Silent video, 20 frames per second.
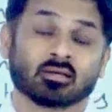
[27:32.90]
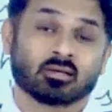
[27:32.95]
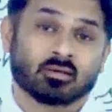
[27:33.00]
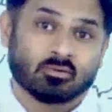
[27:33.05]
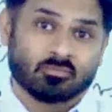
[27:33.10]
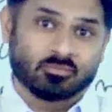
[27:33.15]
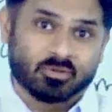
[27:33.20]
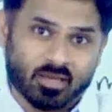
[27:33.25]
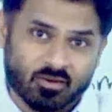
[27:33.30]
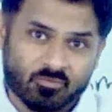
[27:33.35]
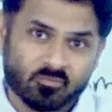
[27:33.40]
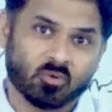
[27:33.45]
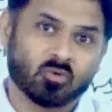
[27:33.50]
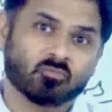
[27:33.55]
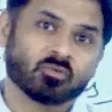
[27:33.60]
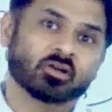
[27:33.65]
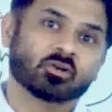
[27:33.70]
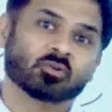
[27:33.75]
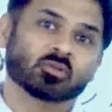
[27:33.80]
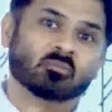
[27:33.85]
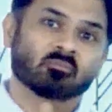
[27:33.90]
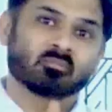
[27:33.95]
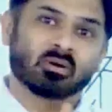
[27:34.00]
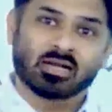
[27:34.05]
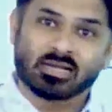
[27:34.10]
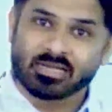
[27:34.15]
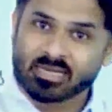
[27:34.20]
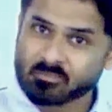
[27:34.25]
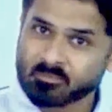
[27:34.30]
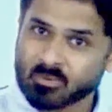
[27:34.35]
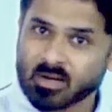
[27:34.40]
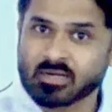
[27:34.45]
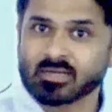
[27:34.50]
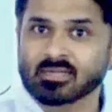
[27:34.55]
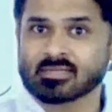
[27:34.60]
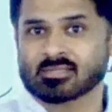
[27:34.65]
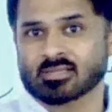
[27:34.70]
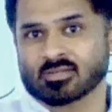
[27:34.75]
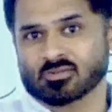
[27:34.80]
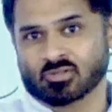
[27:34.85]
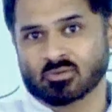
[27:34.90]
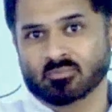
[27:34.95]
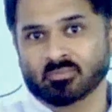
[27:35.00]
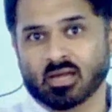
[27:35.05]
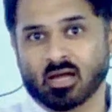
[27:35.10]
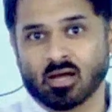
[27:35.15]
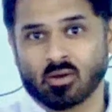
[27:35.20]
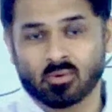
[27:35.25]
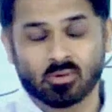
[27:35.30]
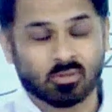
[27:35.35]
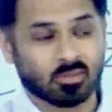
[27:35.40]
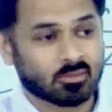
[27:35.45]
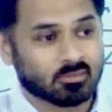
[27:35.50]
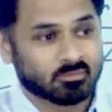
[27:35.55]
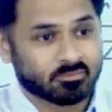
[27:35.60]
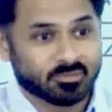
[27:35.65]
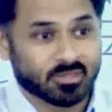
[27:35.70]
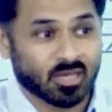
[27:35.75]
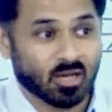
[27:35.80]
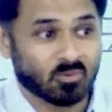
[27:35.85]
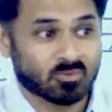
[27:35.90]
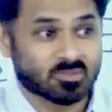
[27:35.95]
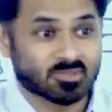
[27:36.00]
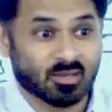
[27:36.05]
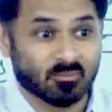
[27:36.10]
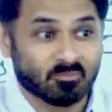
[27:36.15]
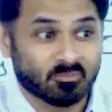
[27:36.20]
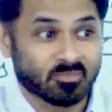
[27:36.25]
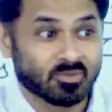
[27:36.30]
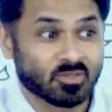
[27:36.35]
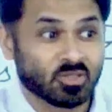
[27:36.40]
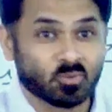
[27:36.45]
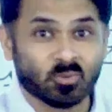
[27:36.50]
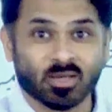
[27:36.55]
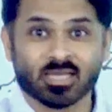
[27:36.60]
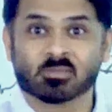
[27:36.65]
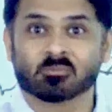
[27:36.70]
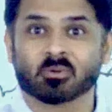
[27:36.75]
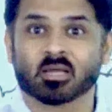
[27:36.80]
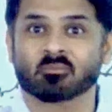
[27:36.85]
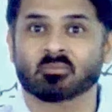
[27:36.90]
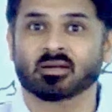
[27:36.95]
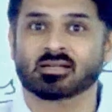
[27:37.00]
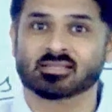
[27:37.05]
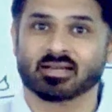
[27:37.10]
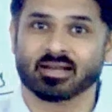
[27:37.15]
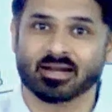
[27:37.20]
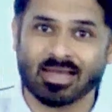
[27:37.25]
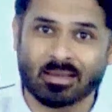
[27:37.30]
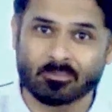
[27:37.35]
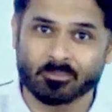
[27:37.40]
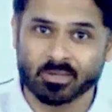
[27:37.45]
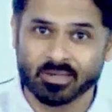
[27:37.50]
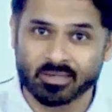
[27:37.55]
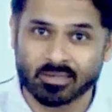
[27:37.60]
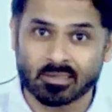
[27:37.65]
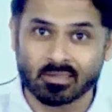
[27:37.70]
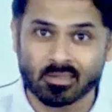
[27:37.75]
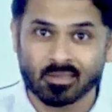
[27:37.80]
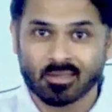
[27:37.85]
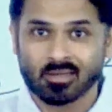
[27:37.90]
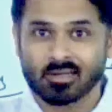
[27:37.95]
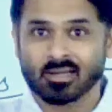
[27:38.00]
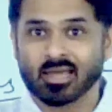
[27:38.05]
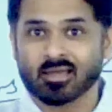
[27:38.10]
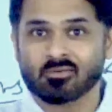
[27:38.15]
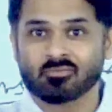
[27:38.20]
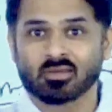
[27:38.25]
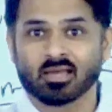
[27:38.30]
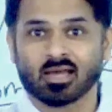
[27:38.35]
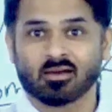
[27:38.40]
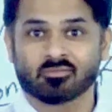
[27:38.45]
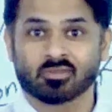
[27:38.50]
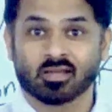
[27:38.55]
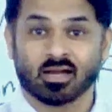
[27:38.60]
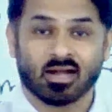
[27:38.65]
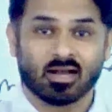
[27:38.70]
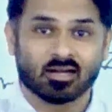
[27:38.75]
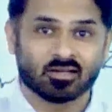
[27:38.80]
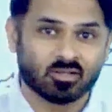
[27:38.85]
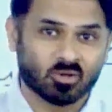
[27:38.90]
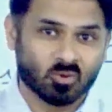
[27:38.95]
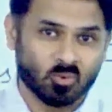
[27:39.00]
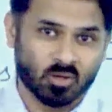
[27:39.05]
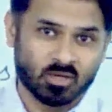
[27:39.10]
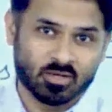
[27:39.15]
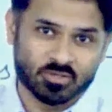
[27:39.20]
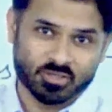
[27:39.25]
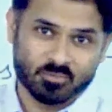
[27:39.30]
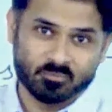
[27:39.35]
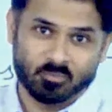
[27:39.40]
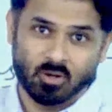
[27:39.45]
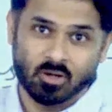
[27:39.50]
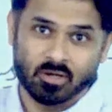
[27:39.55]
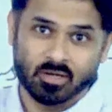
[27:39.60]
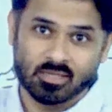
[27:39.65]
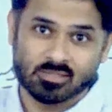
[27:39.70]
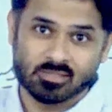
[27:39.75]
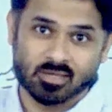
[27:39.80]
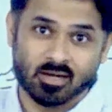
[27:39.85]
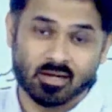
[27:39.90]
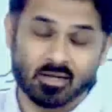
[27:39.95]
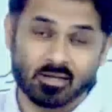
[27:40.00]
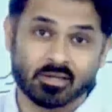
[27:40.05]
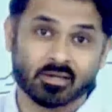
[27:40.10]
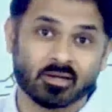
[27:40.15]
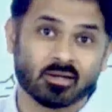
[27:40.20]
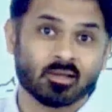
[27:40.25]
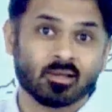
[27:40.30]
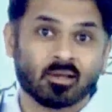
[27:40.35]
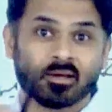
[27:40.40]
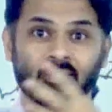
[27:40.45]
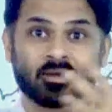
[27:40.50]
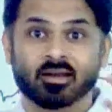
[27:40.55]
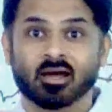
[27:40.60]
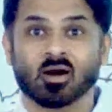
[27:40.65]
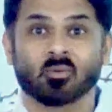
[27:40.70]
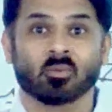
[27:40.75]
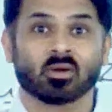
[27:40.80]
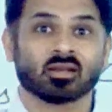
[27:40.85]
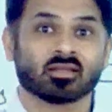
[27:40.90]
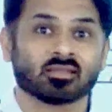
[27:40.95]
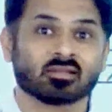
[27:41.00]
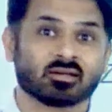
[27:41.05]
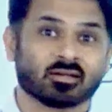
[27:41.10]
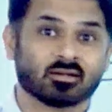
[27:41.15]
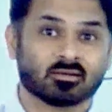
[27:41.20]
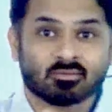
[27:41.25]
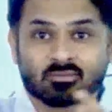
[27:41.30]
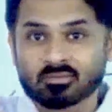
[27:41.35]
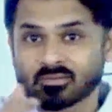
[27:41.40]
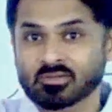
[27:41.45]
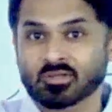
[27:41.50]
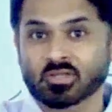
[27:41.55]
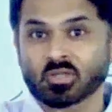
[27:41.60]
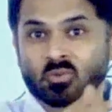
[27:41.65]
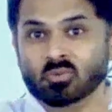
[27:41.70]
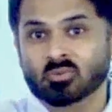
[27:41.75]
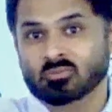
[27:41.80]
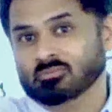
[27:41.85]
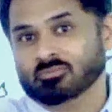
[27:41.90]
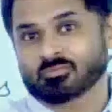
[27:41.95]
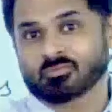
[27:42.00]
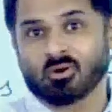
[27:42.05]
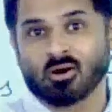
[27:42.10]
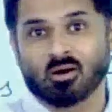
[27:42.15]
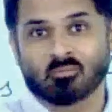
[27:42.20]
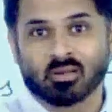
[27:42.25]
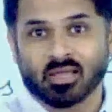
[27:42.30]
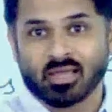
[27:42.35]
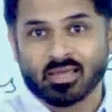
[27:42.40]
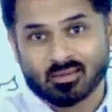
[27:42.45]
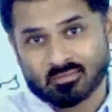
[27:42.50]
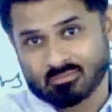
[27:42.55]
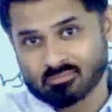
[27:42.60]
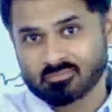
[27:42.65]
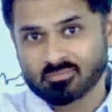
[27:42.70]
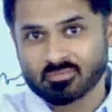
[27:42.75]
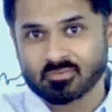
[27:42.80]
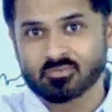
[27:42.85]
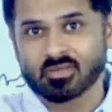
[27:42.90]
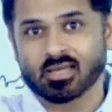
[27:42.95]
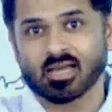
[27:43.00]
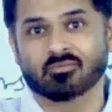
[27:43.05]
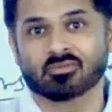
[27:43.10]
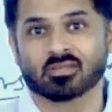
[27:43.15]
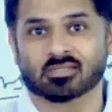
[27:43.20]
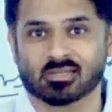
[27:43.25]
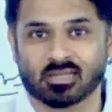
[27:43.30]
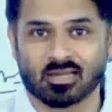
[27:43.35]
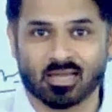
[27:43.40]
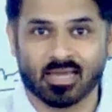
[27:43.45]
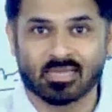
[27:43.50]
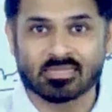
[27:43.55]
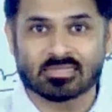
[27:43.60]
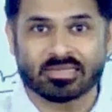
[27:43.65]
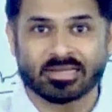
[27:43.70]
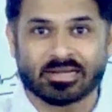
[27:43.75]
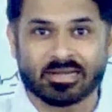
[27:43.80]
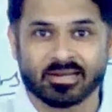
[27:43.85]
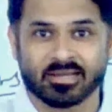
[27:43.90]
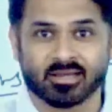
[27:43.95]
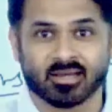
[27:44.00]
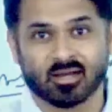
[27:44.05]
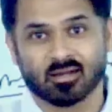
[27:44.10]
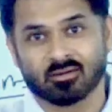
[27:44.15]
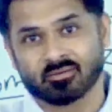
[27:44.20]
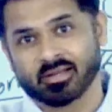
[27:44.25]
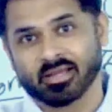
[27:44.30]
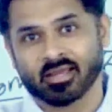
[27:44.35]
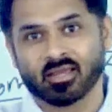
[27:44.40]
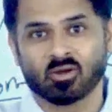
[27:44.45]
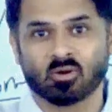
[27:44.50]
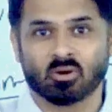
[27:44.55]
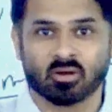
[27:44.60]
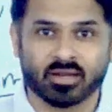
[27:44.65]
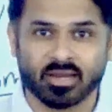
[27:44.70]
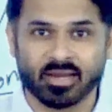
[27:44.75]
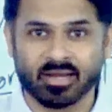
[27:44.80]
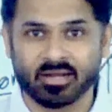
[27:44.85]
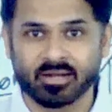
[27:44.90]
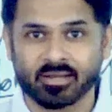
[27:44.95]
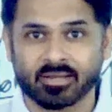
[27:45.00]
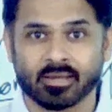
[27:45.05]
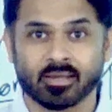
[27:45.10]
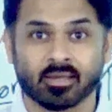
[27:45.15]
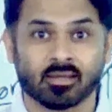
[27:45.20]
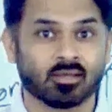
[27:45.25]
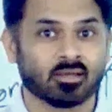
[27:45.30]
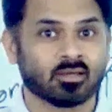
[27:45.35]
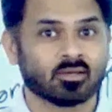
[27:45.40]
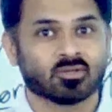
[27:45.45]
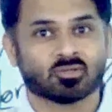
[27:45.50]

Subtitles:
We have moved into the multi-party system now. Now some new experiments are happening, like we have had the coalition politics earlier. Now another new form, like we have this alliance India taking on NDA.